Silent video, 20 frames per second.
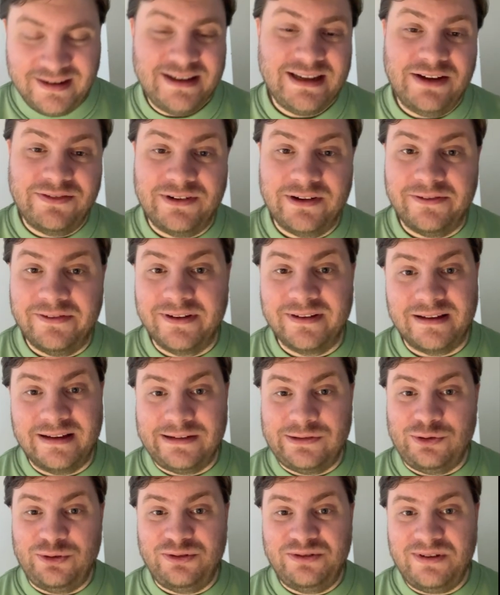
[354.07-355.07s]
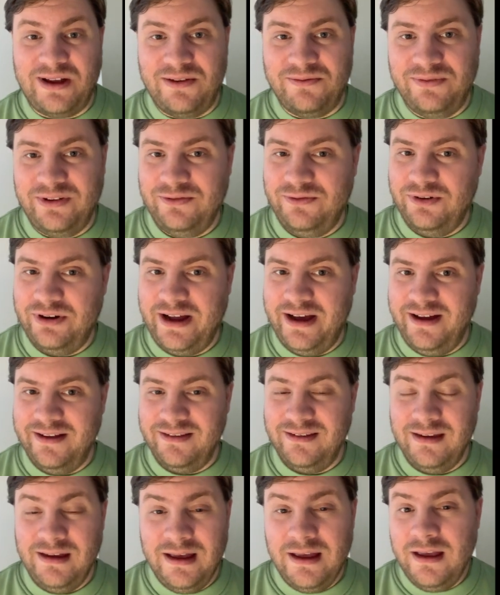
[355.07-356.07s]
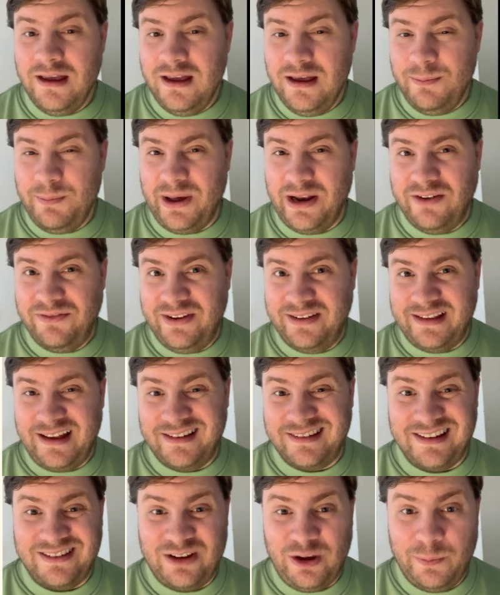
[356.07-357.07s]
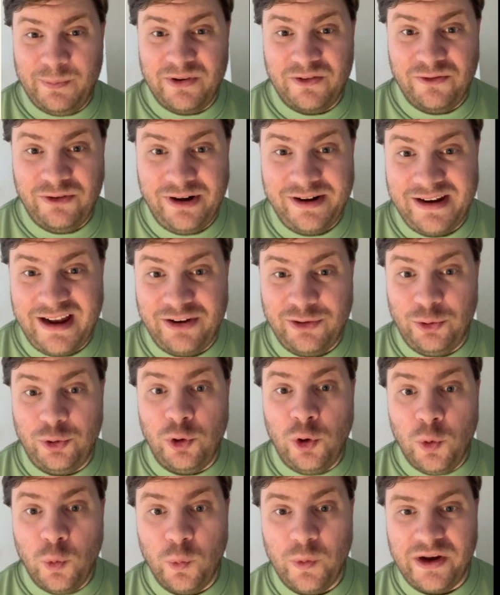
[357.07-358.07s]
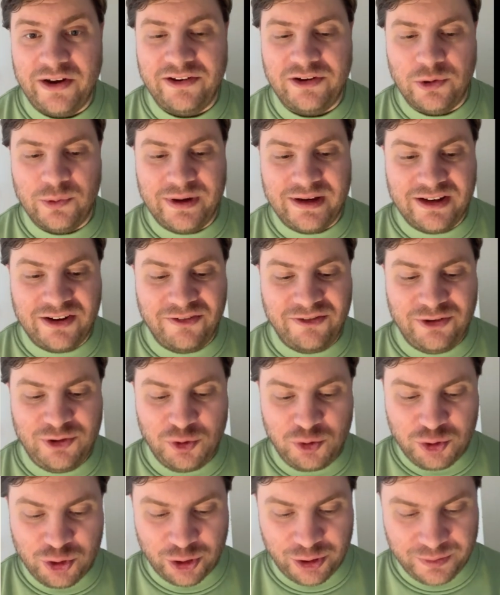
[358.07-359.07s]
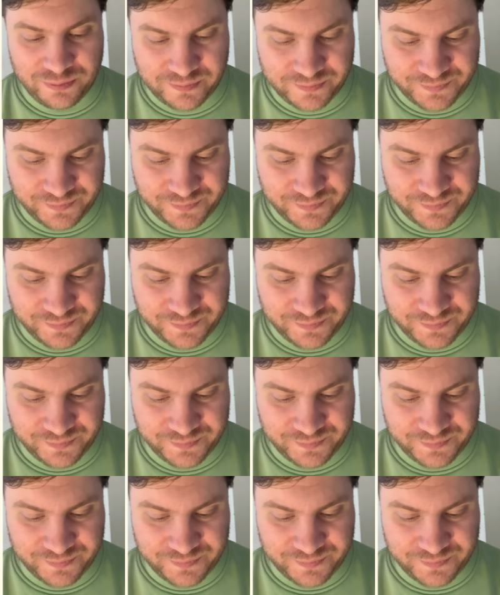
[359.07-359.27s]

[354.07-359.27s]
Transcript: I definitely think they do something for that, but I think that's a topic for another video in the future.